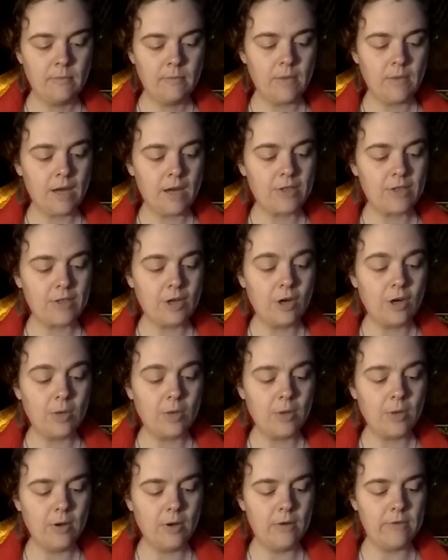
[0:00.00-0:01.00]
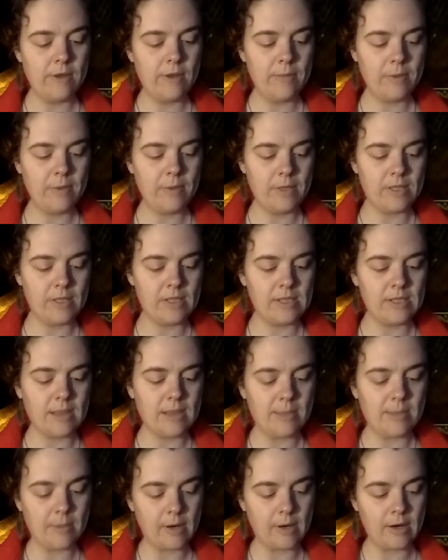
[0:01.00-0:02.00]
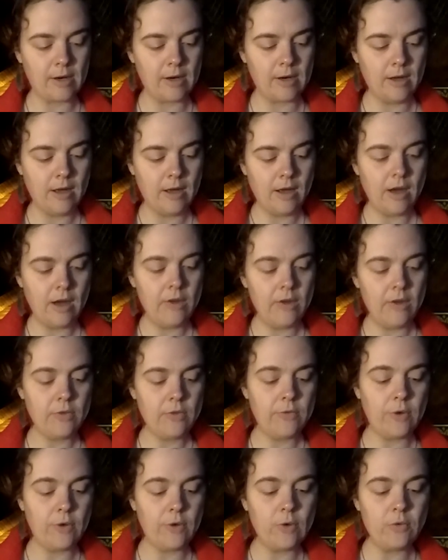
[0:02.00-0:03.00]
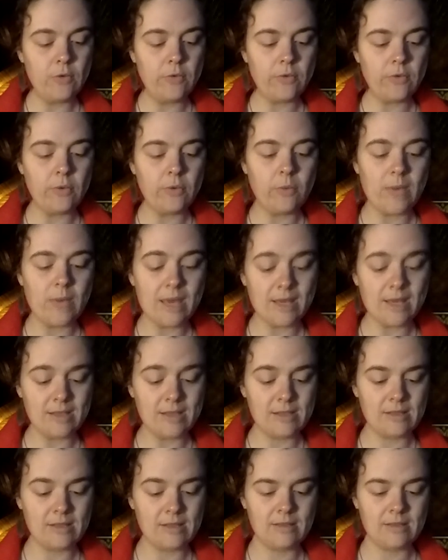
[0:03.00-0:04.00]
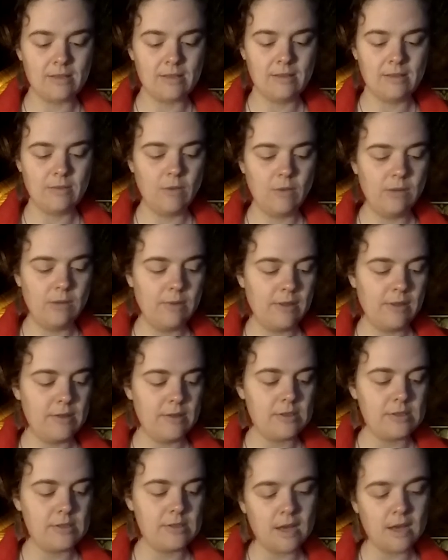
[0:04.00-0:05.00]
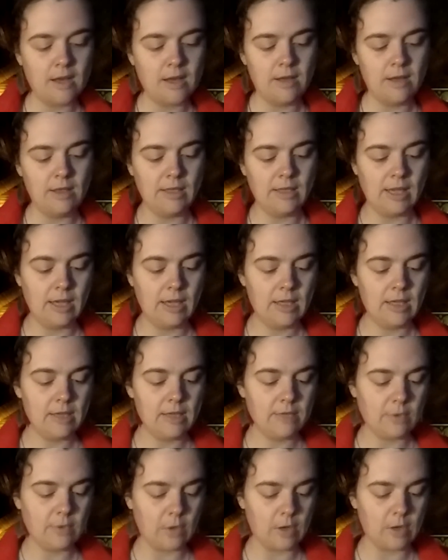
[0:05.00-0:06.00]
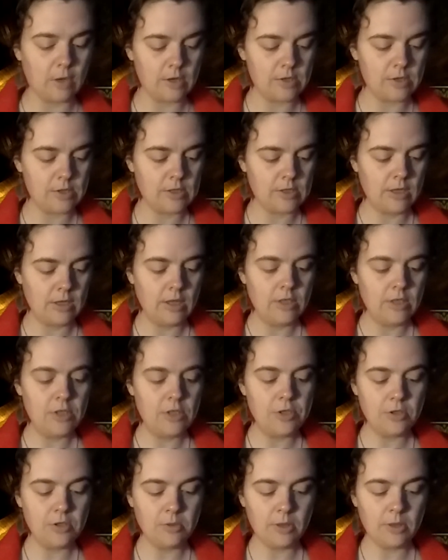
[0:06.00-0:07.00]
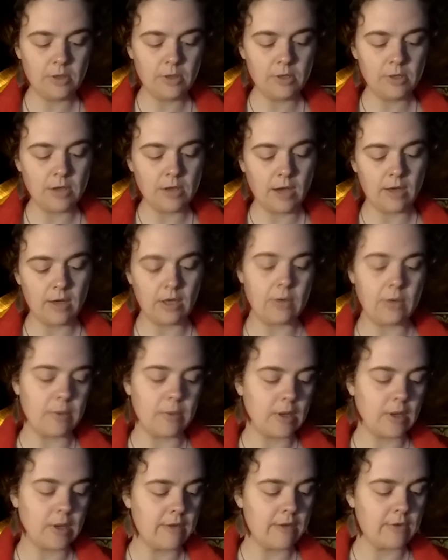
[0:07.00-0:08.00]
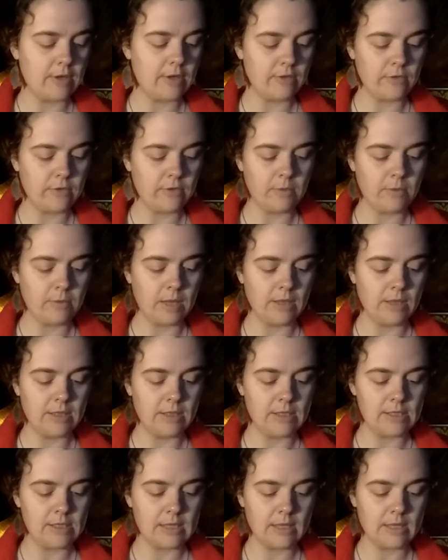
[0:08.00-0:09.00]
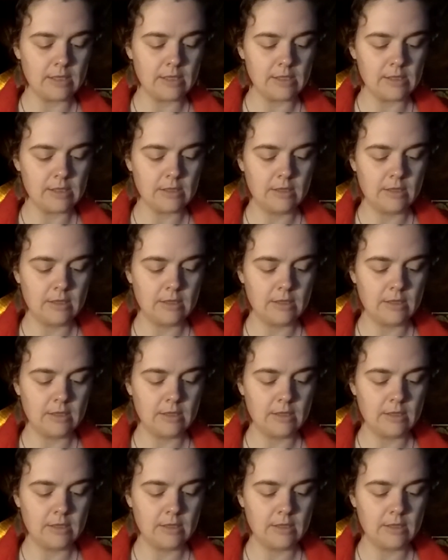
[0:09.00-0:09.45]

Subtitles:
October, November, December, on the phone for weeks, 1 with her son, getting divorced, 2 with her daughter, recovering from lung disease,